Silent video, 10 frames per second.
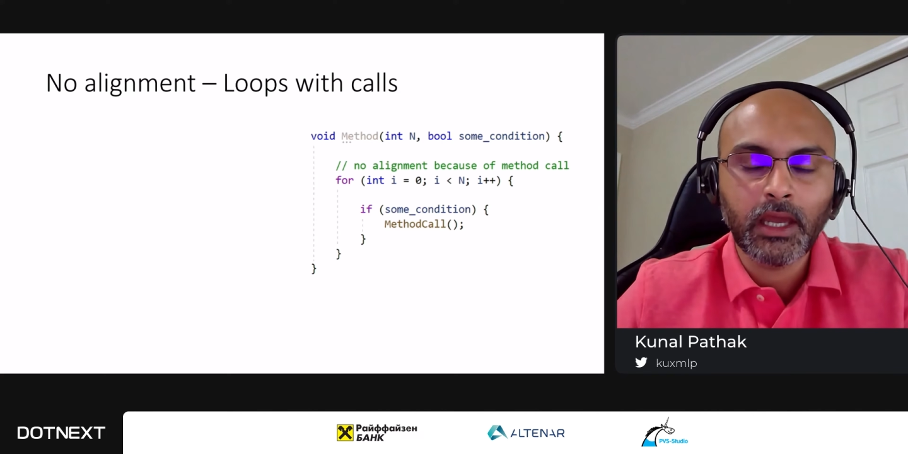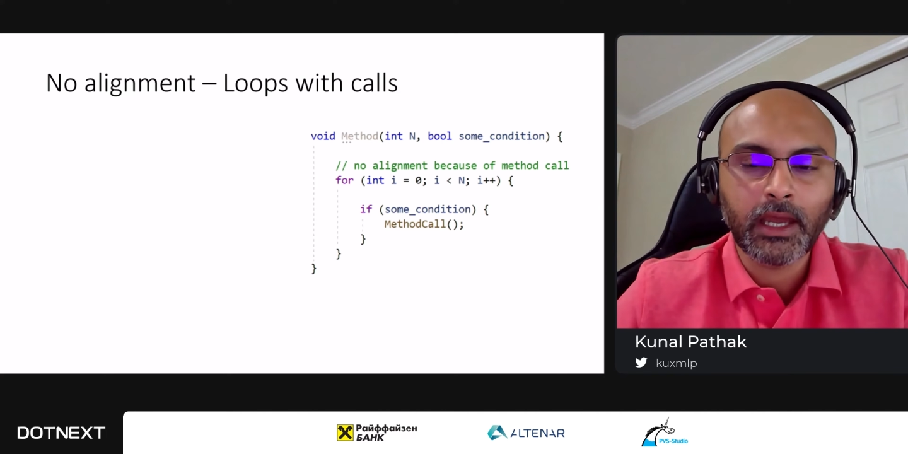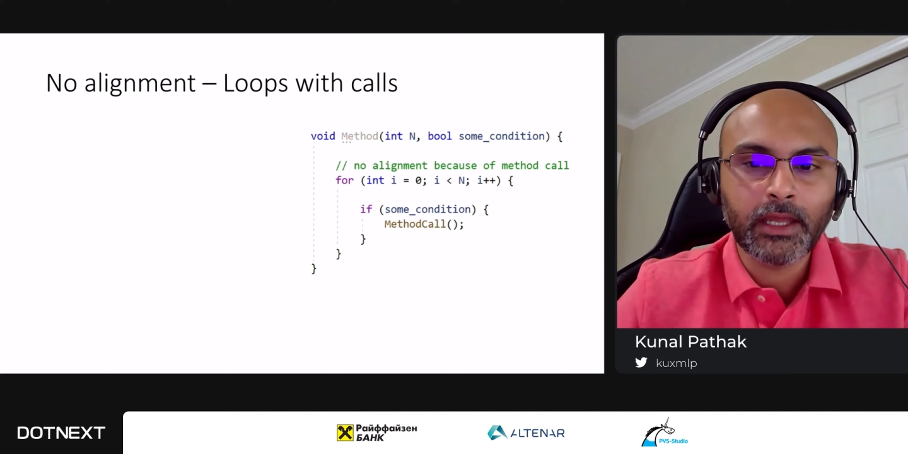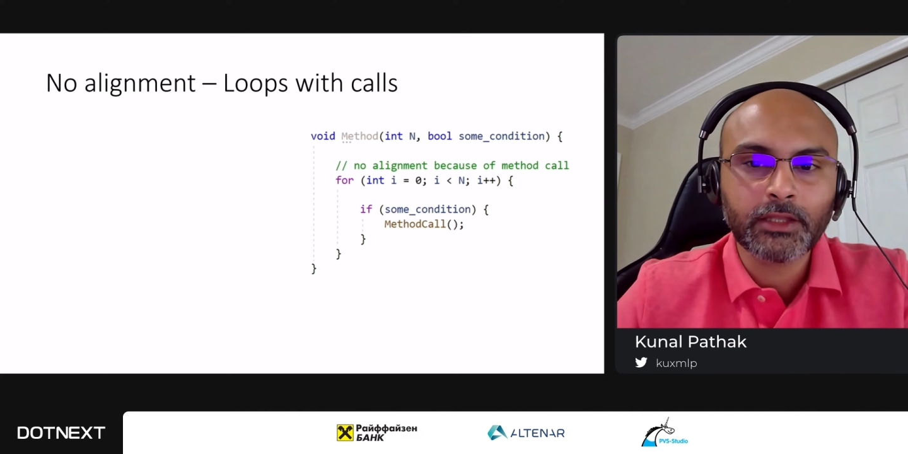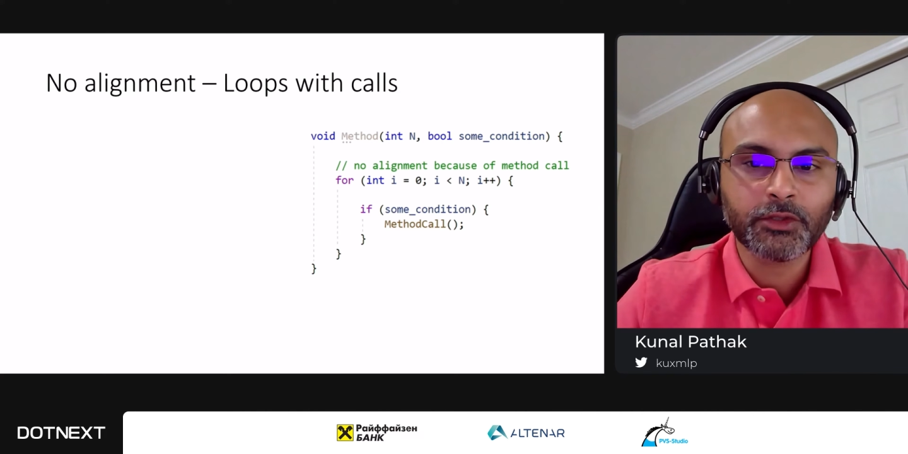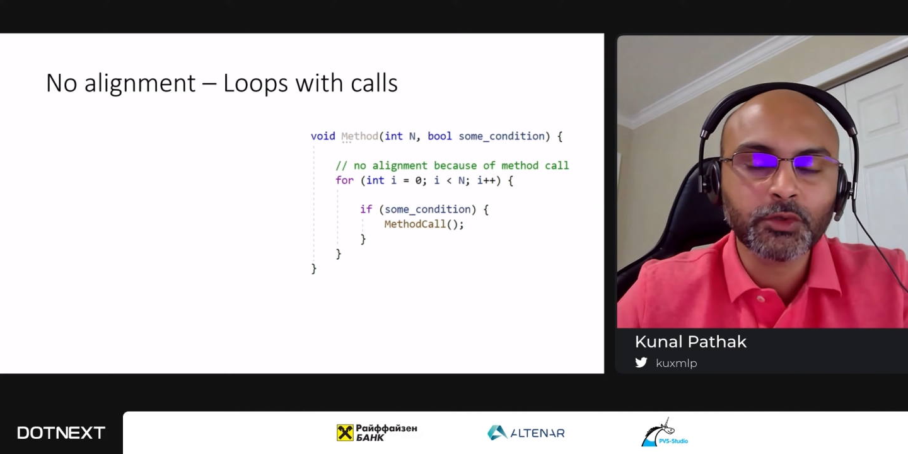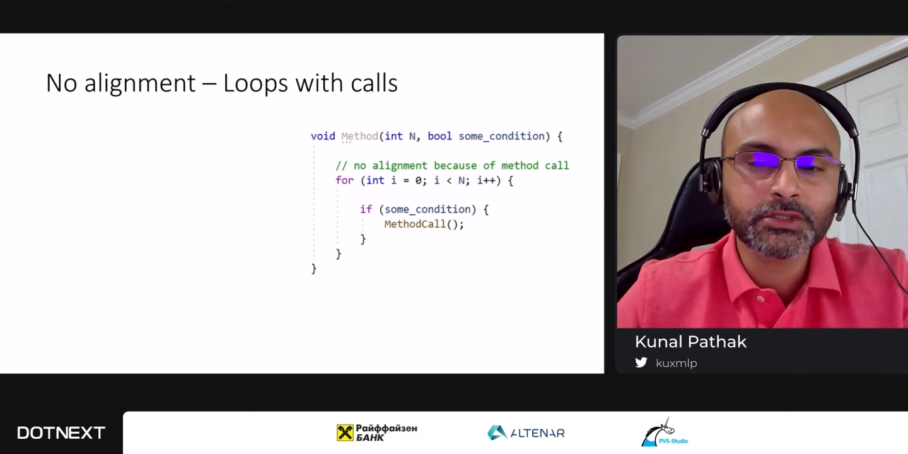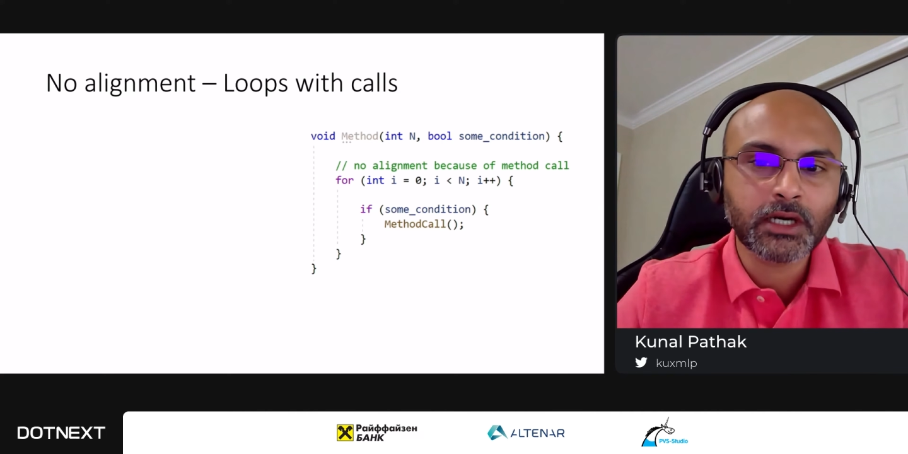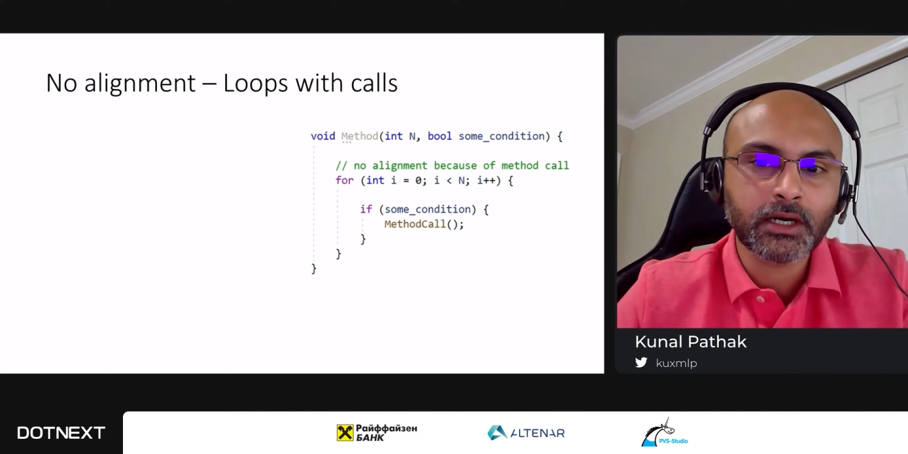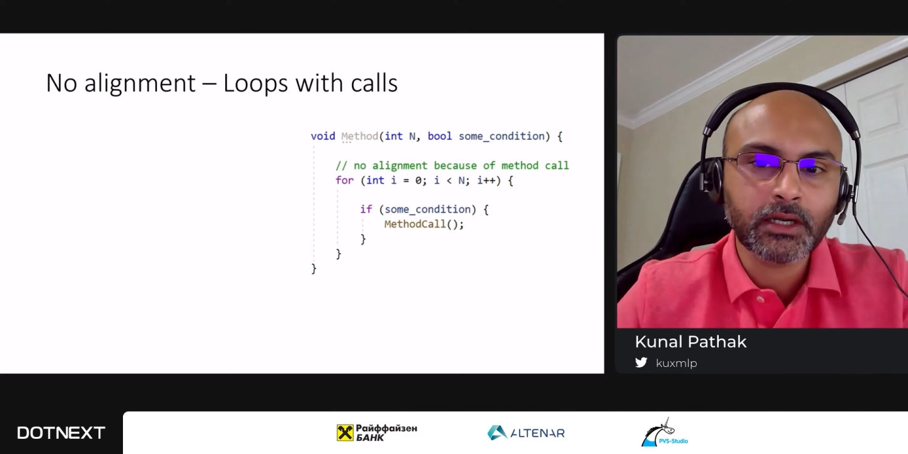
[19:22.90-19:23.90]
and
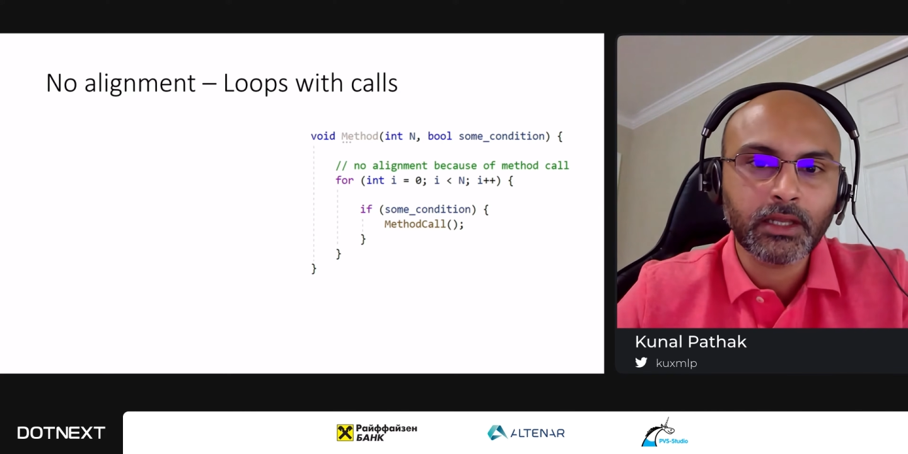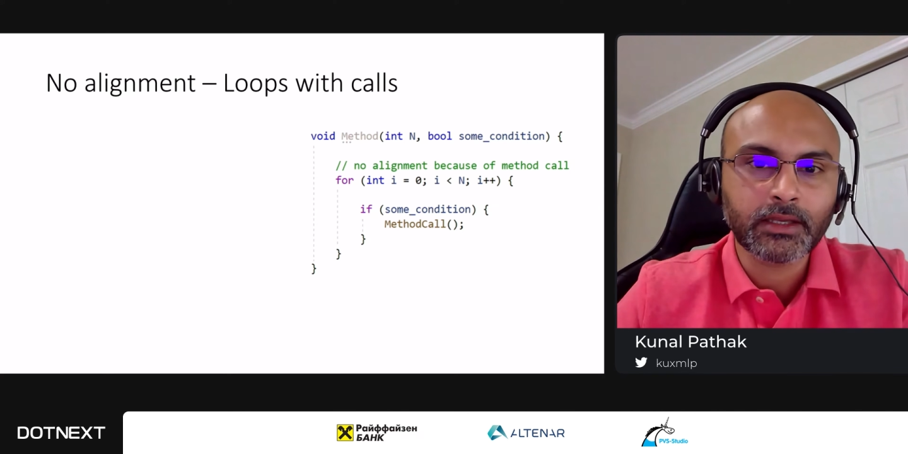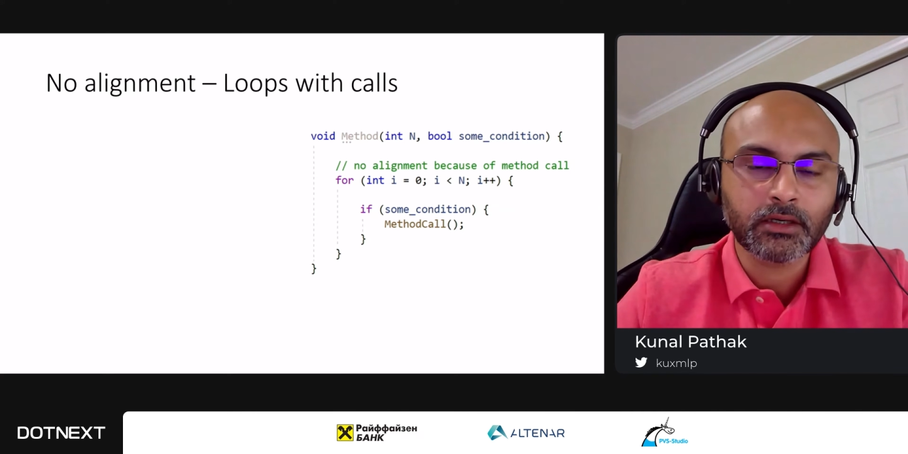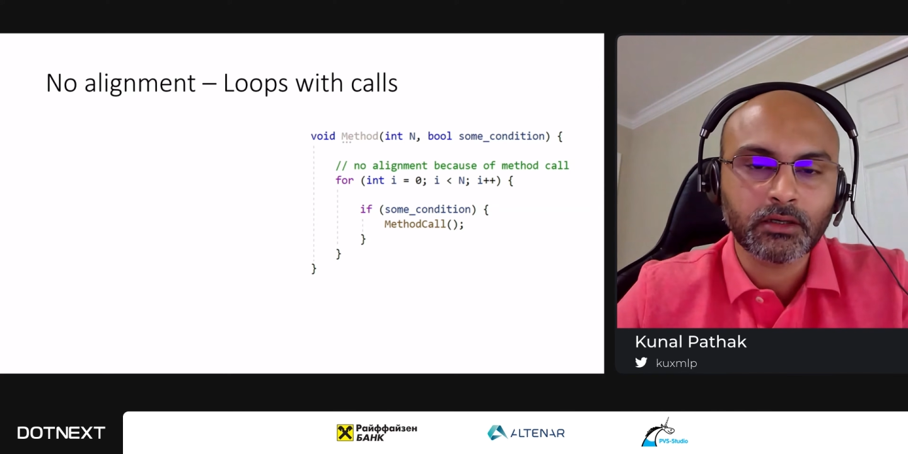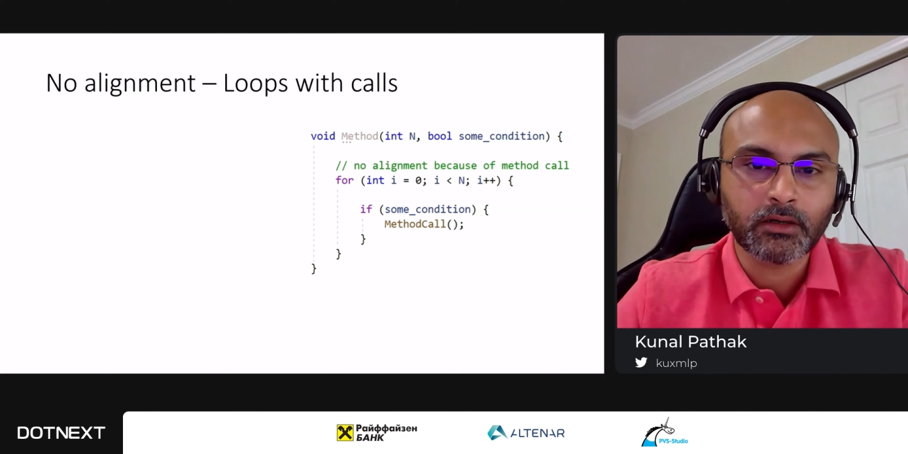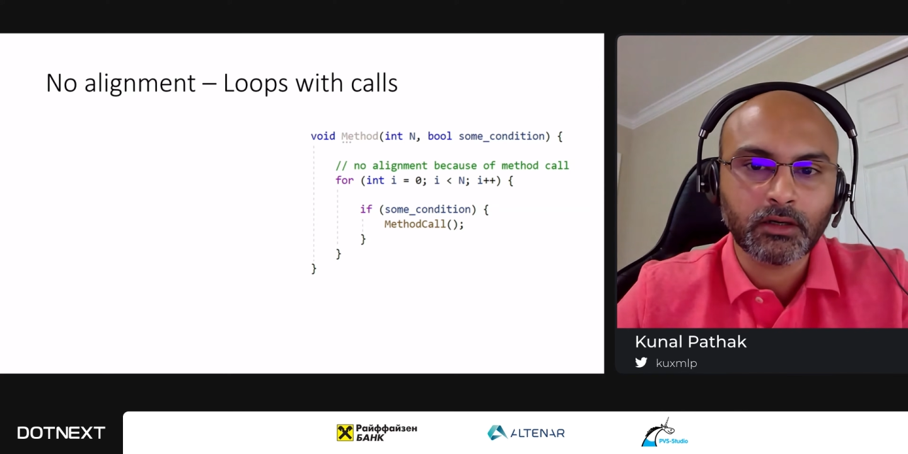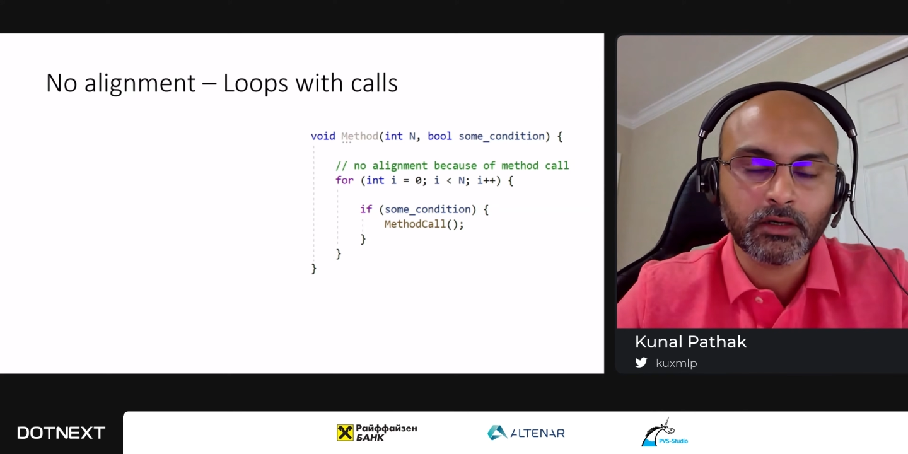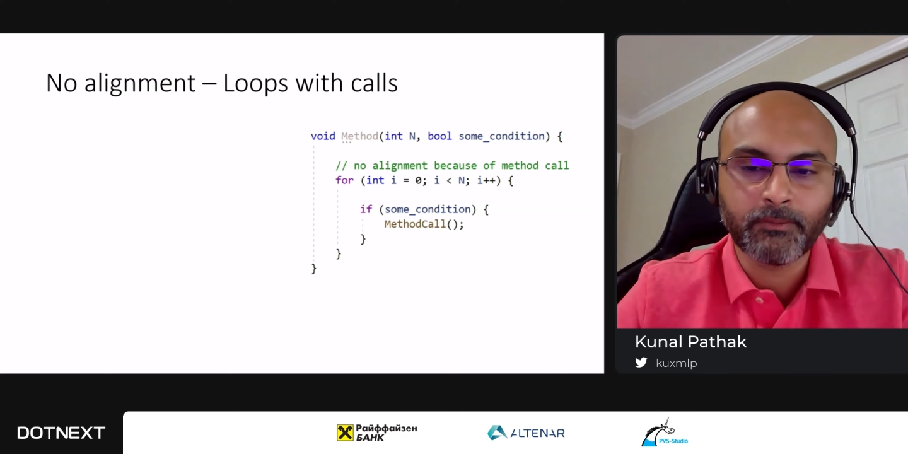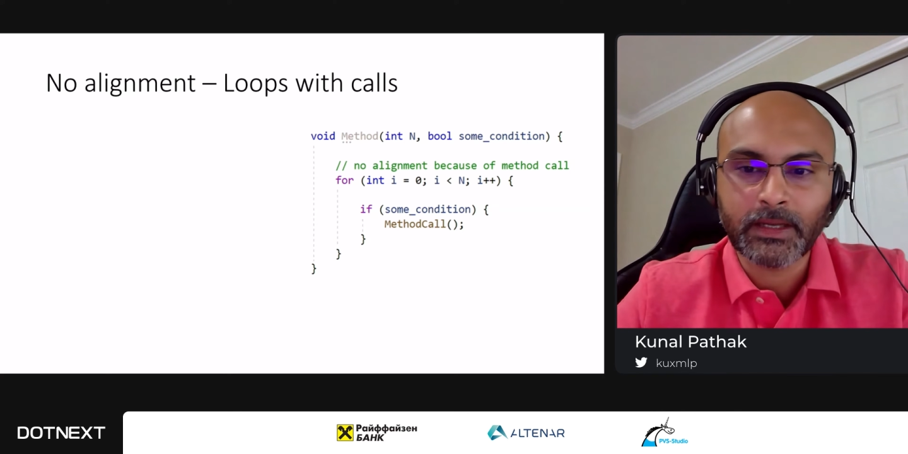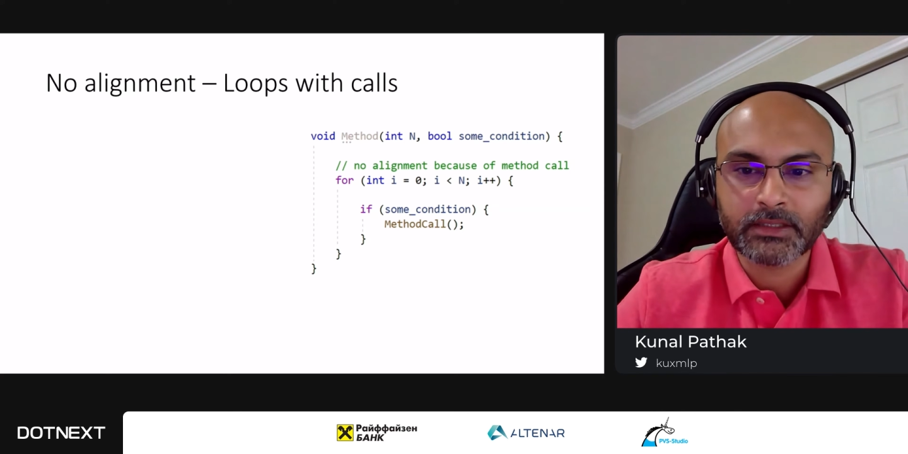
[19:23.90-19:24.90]
those are like
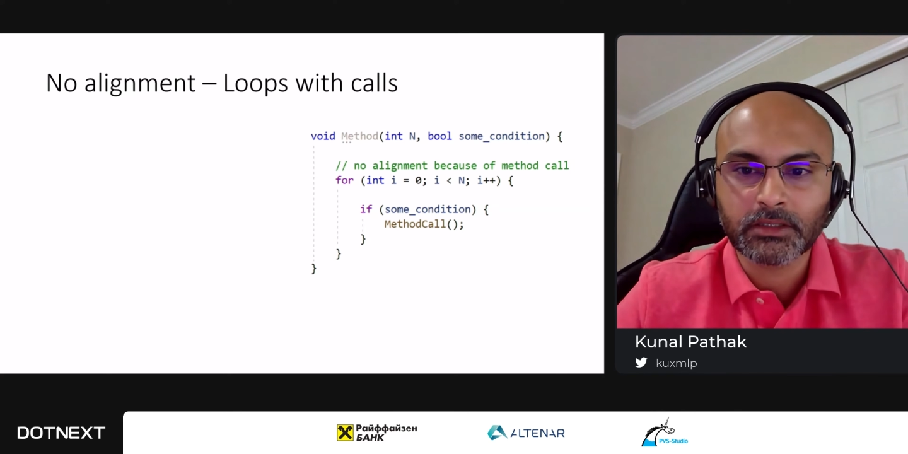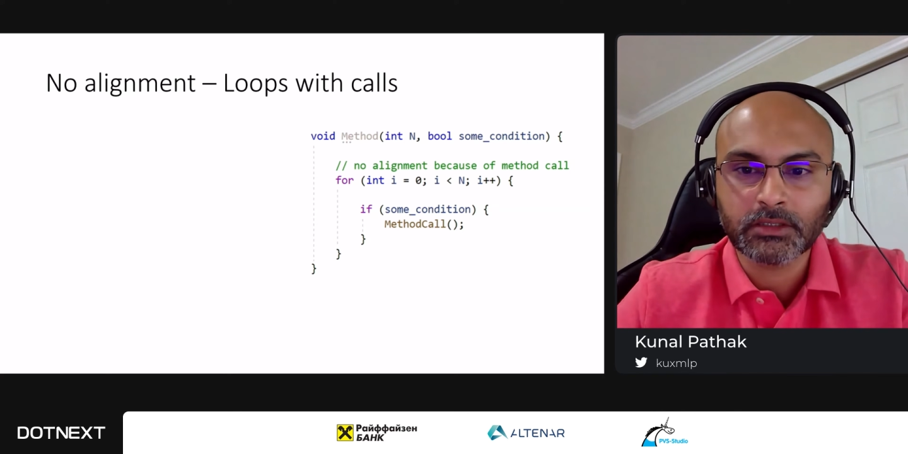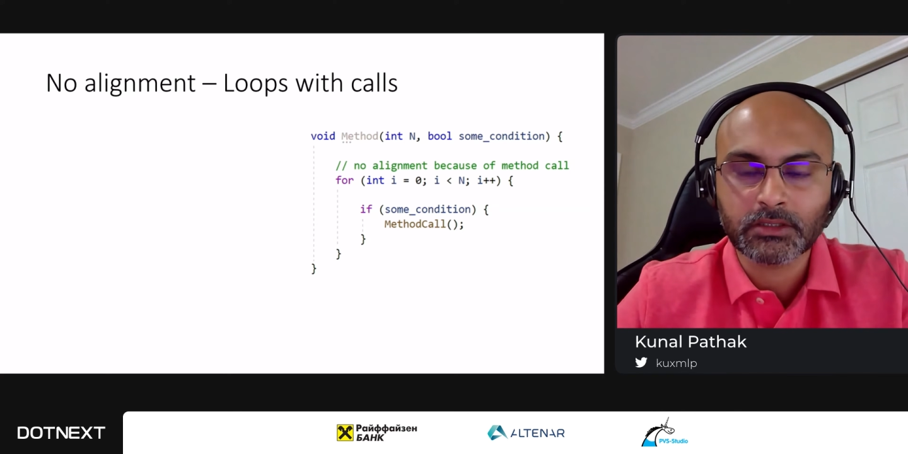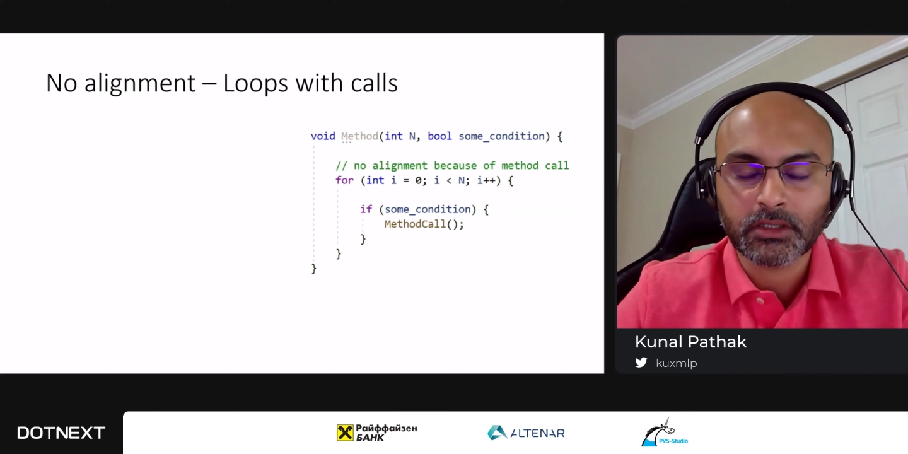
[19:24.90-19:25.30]
a method